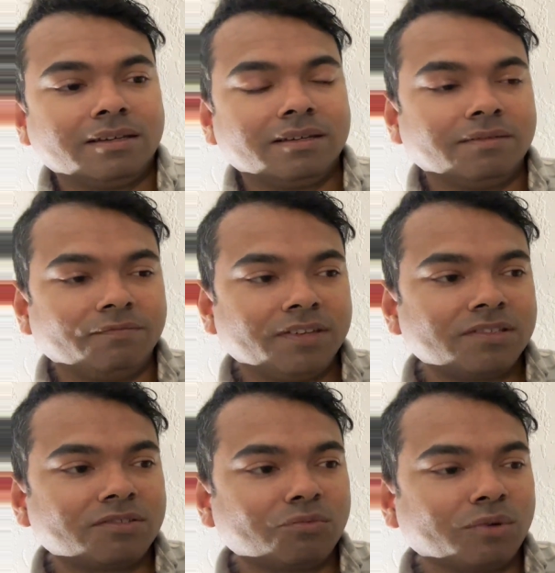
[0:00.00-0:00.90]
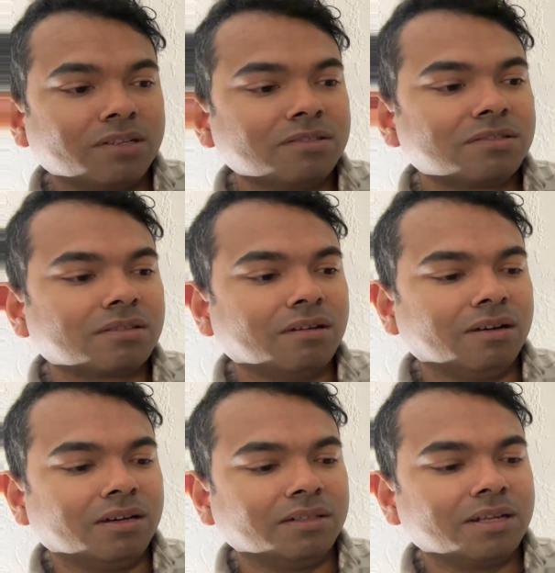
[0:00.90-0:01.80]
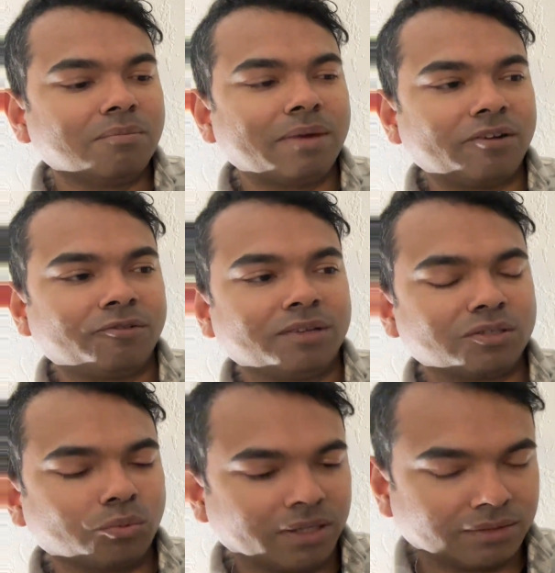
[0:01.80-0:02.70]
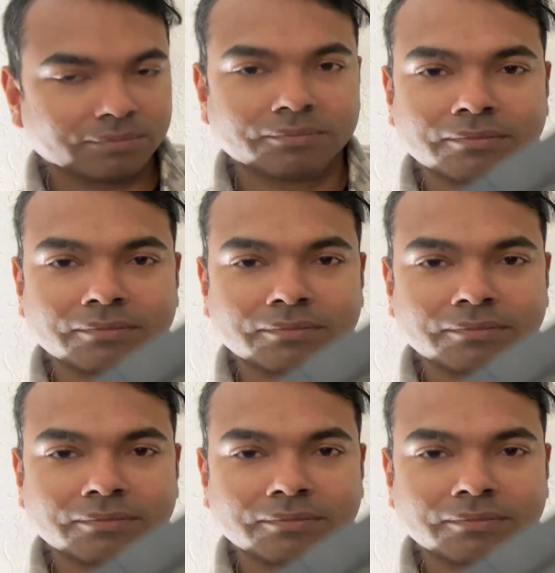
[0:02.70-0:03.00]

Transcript: This runs on battery as well.